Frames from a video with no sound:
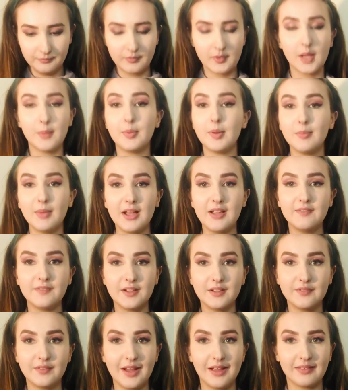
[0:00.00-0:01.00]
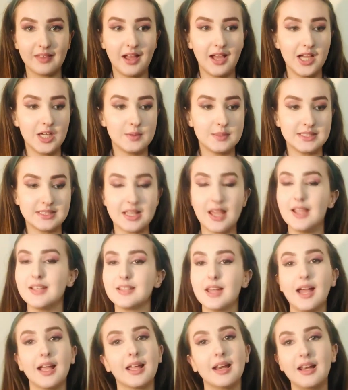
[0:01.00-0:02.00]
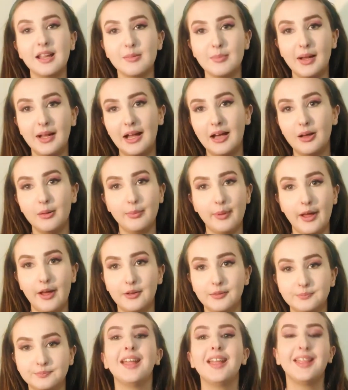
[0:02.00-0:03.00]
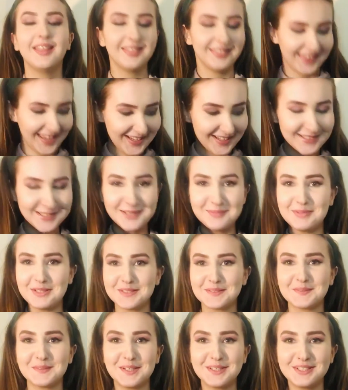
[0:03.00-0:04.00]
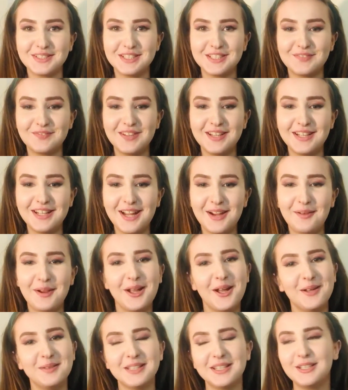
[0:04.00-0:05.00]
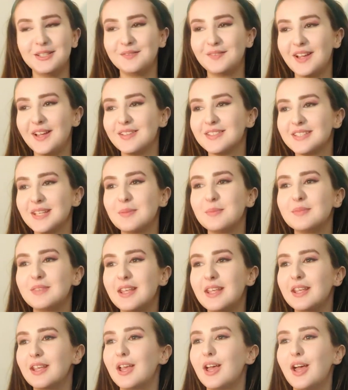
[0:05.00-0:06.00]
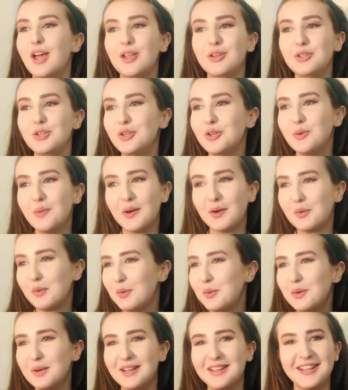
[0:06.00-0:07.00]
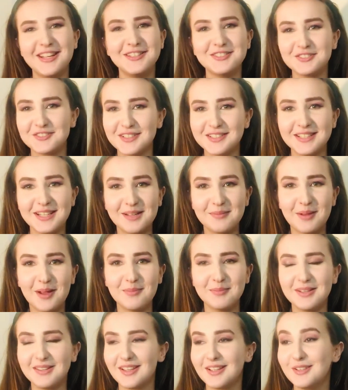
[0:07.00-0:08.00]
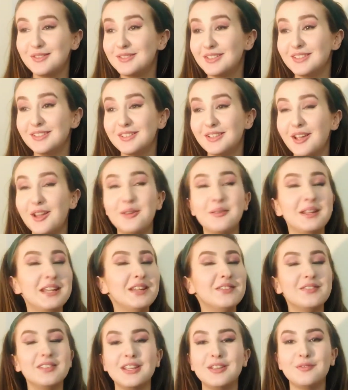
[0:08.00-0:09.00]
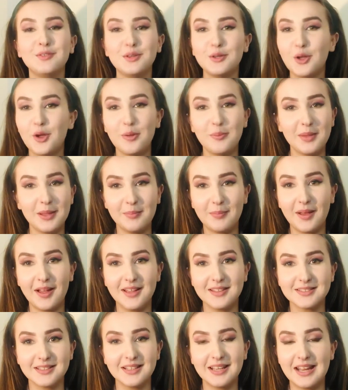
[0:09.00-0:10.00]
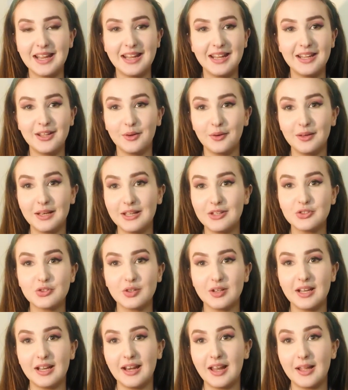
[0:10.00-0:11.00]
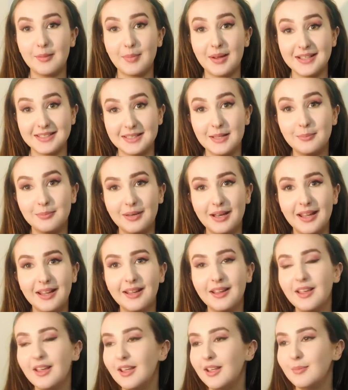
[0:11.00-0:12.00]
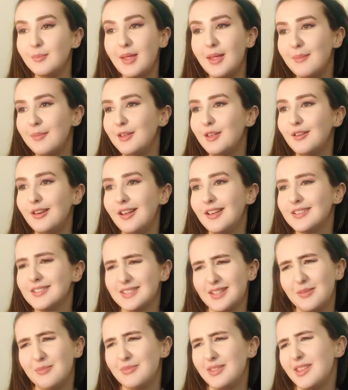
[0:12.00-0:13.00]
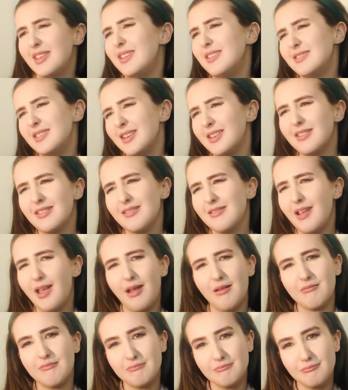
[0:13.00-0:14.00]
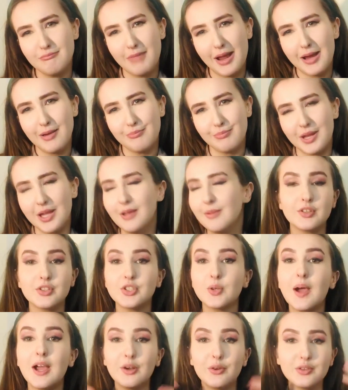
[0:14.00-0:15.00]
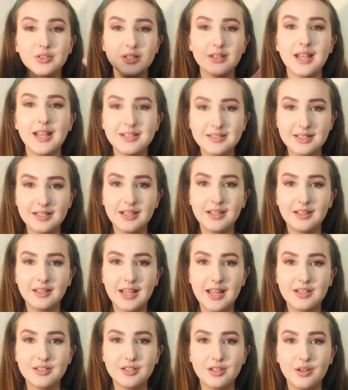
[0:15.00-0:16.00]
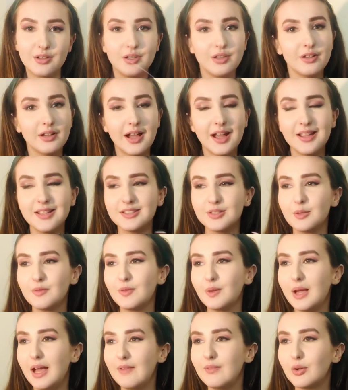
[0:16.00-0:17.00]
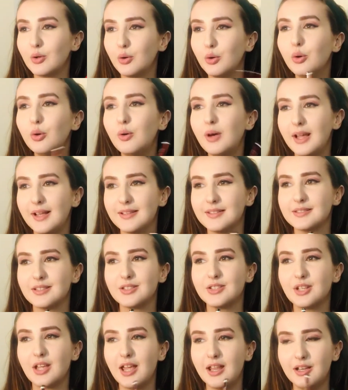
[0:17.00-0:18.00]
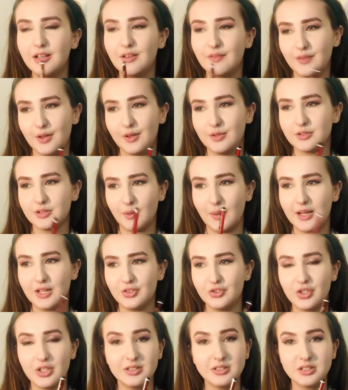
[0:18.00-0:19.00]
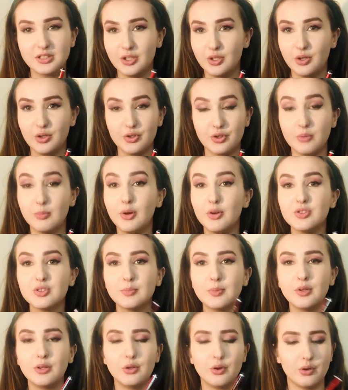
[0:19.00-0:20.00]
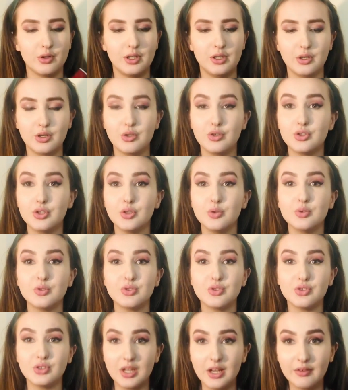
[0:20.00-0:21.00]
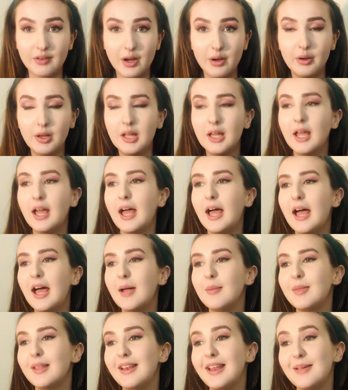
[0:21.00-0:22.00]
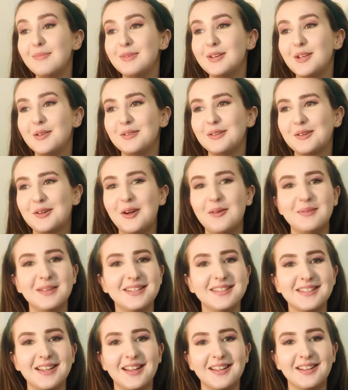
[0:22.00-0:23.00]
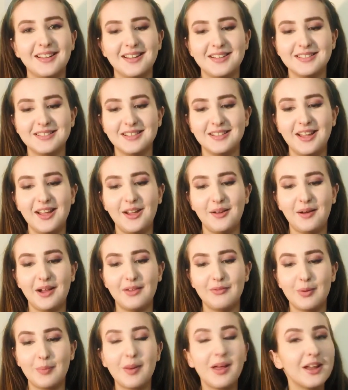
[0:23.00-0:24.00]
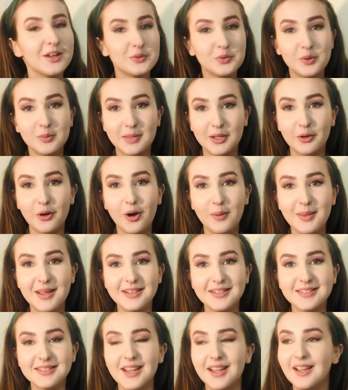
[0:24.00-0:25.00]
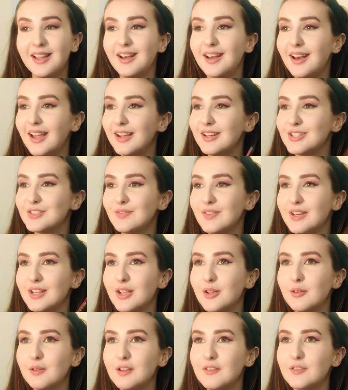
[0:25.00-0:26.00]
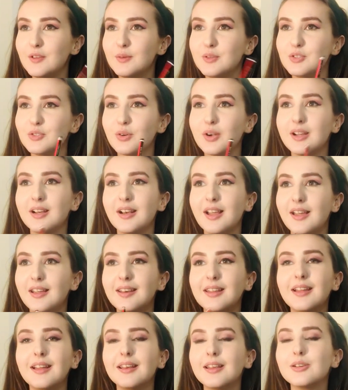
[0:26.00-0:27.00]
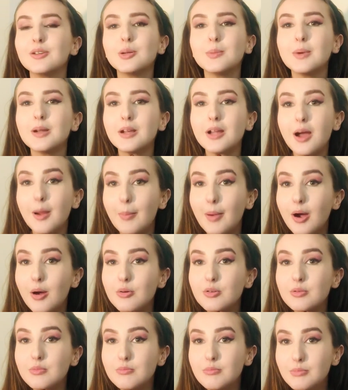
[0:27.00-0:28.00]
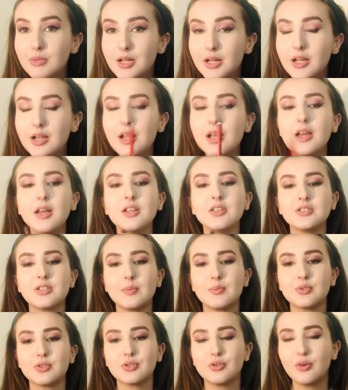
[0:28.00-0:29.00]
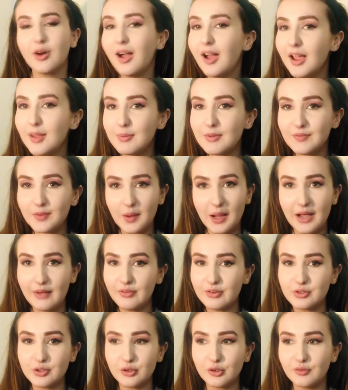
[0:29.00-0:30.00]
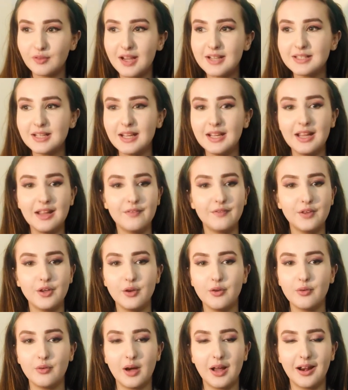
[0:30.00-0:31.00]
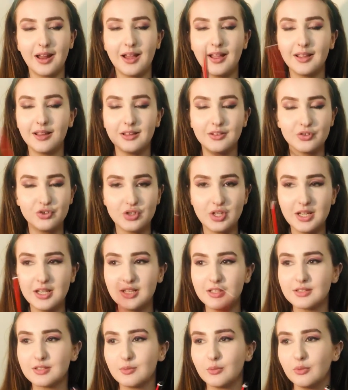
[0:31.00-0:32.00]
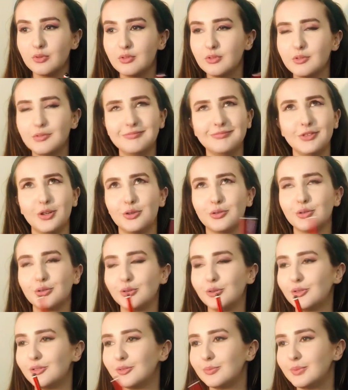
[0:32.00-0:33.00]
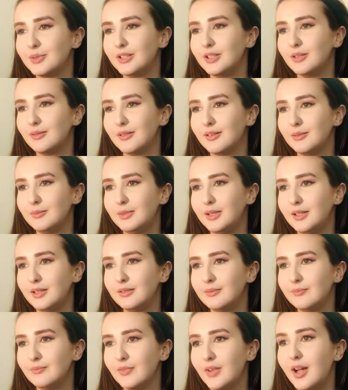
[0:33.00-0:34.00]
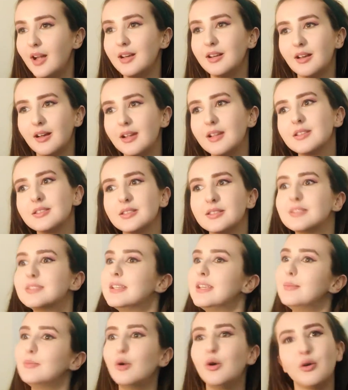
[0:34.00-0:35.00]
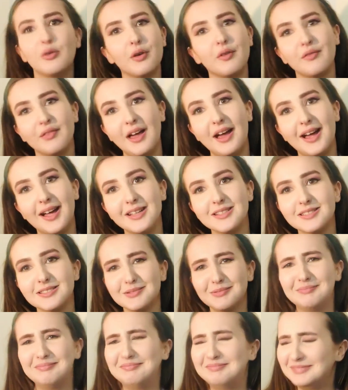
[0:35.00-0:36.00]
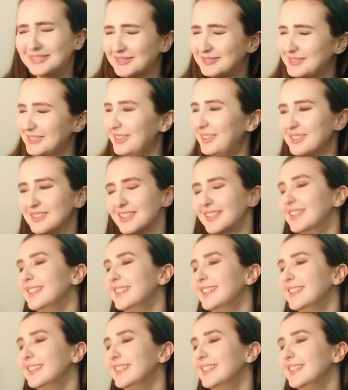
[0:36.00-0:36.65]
But my fun fact that I always say is that I can lick my elbow. Thanks so much for watching this video. I hope that you found something new and cool and interesting about me that you didn't know. Even if you know me personally, you're literally like my sibling. Maybe you learned something you didn't know, maybe. So I'd also like to get to know you guys. So if you have a cool answer to any of those questions, you can do multiple or you can do 0, then let me know in the comments. I'd like to know. I reply to all my comments. Like this video if you enjoyed learning a little bit about me. Subscribe if you haven't already. If you are like, she's not cool, but you know what I mean. I'd like to see more of that. Oh god.